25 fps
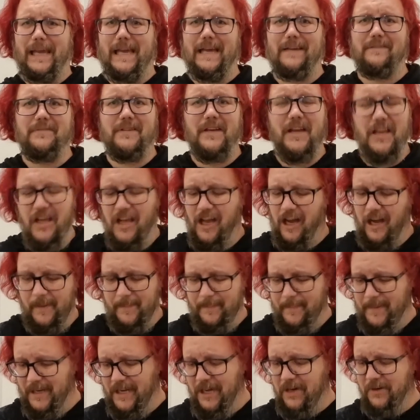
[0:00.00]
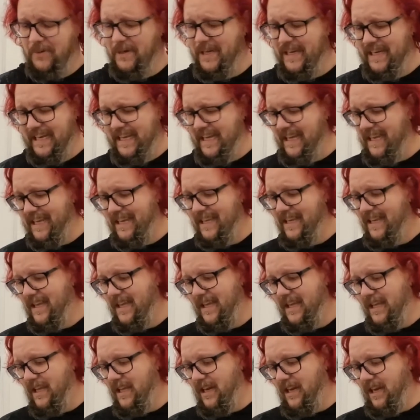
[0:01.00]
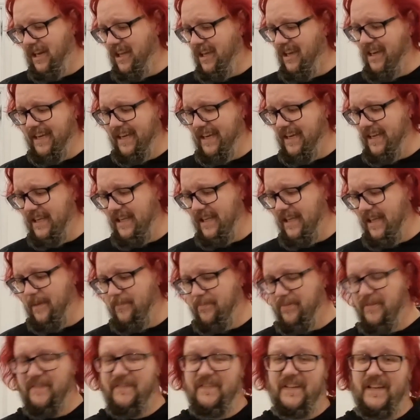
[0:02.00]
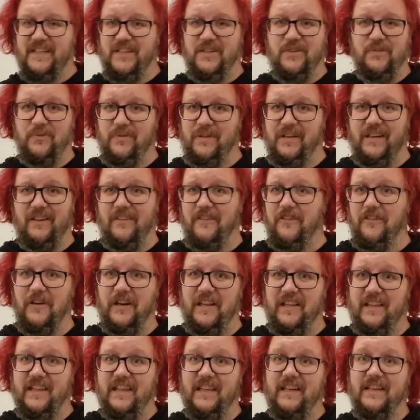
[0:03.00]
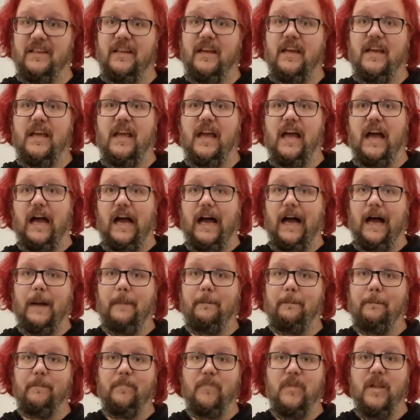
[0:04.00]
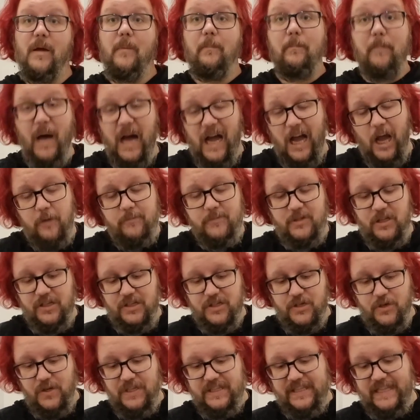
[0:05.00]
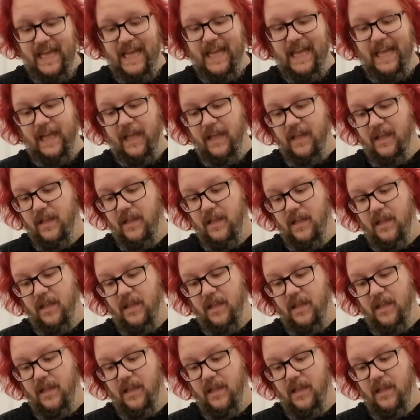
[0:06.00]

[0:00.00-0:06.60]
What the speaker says: have. I'm nowhere near like a professional in it or anything. But I hope you enjoyed that.